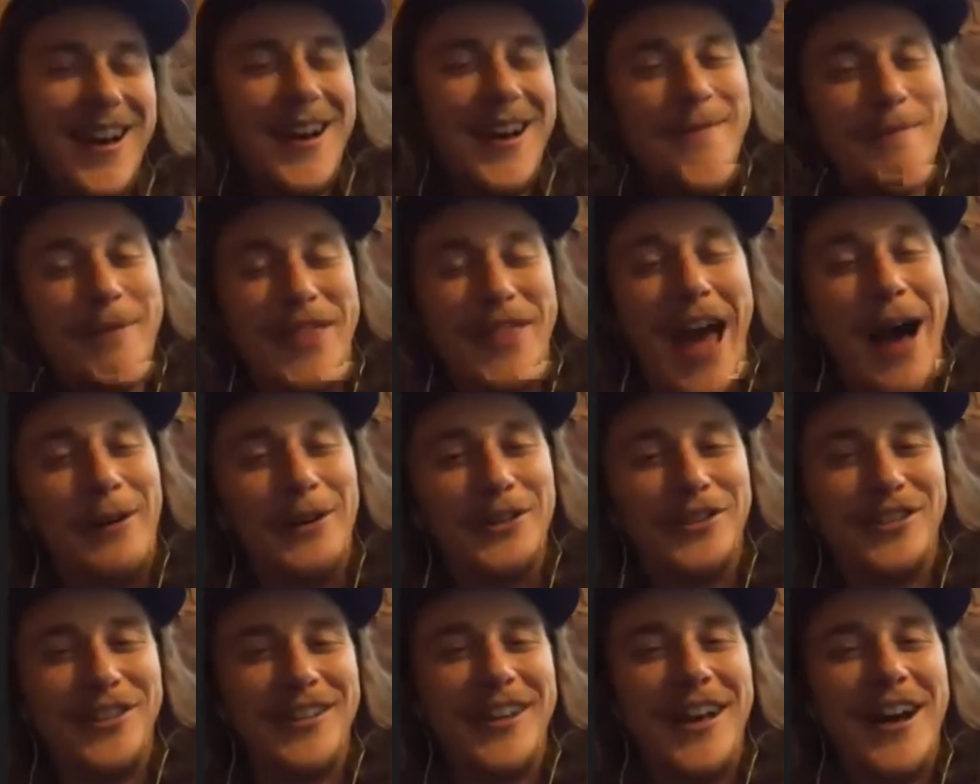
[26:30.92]
That
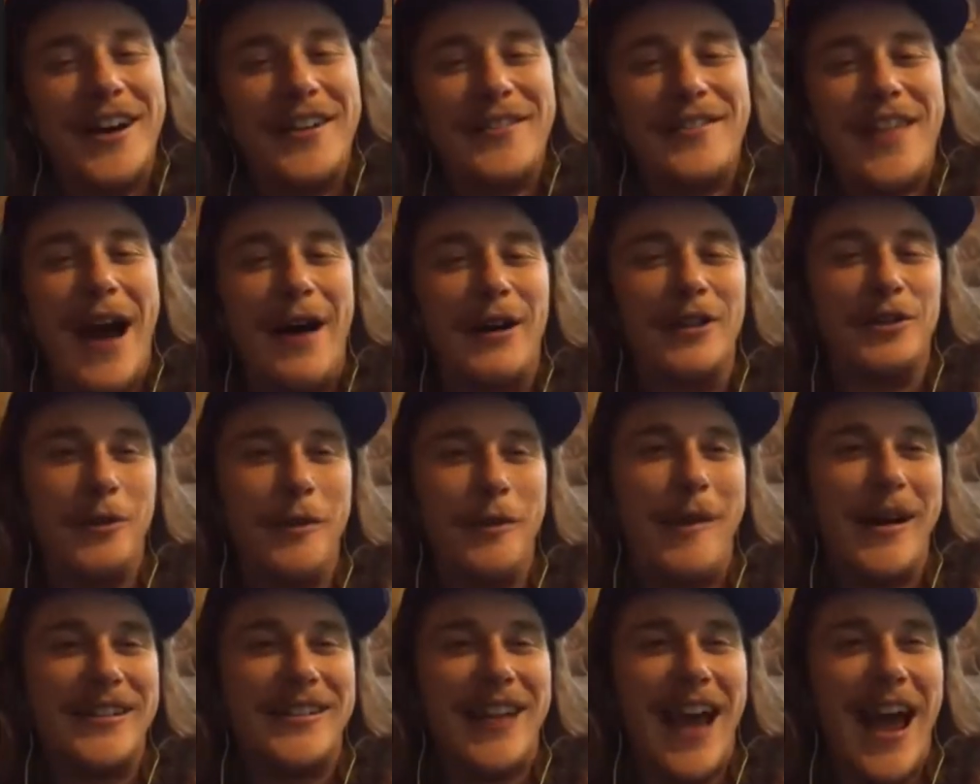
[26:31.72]
was what
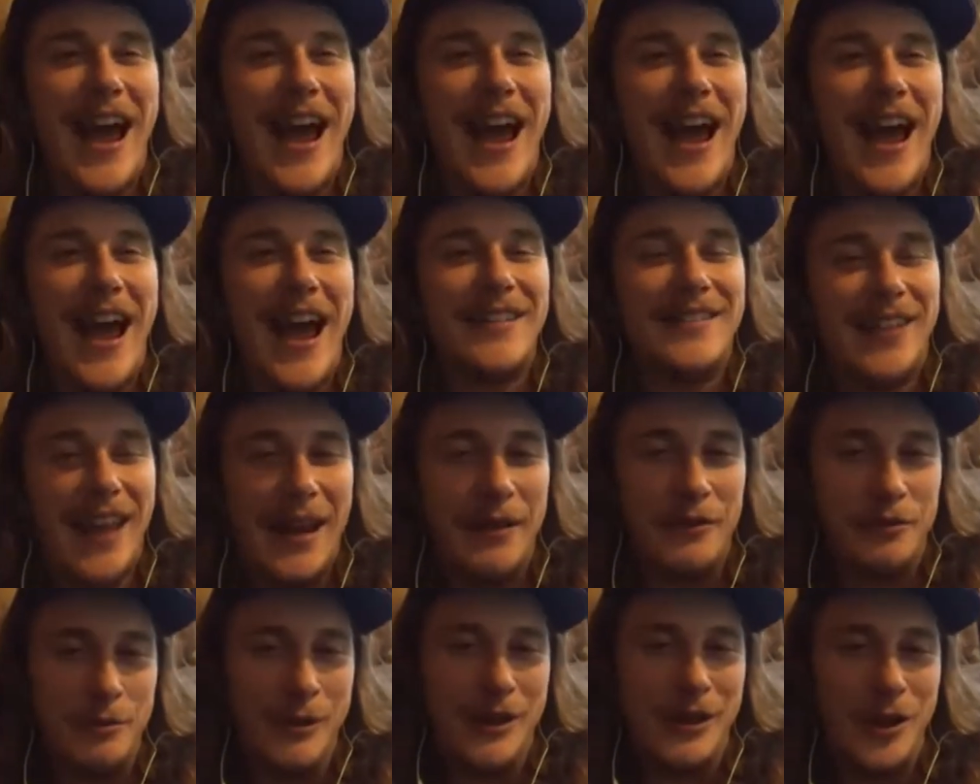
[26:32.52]
my dad
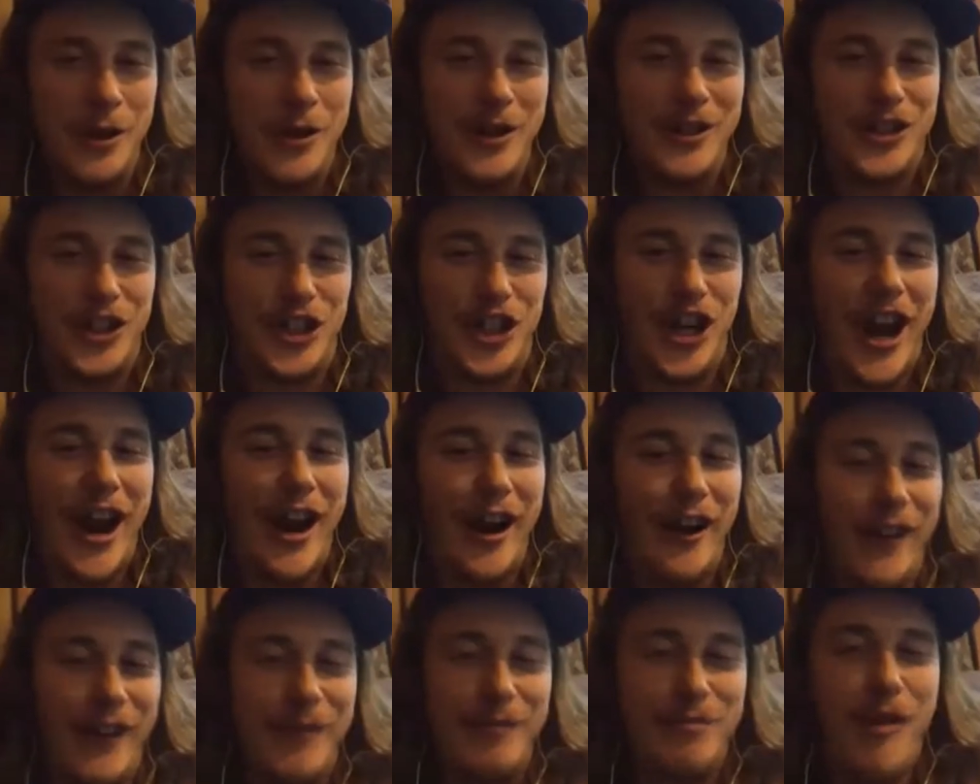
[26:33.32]
taped me to a
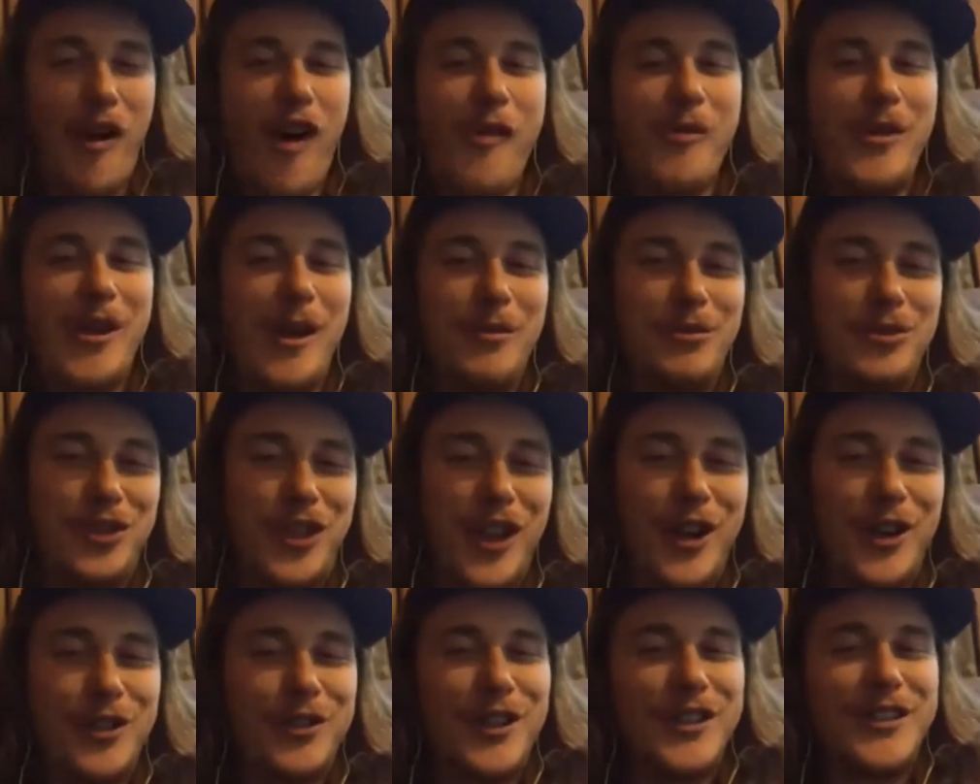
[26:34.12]
chair and brought me
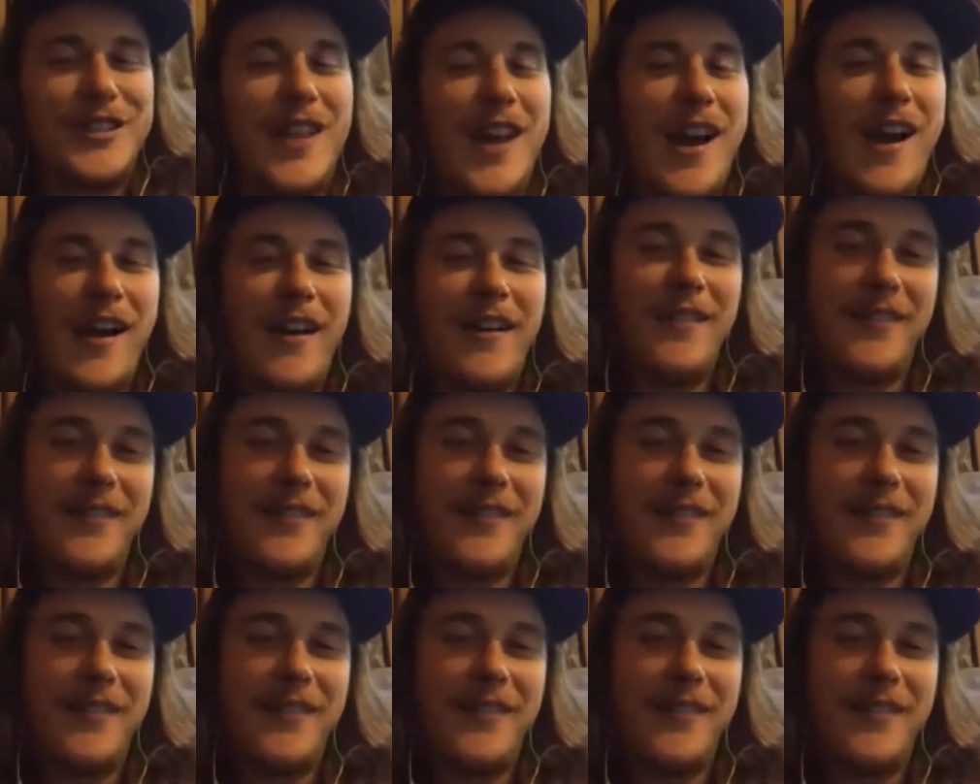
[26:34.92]
upstairs like that.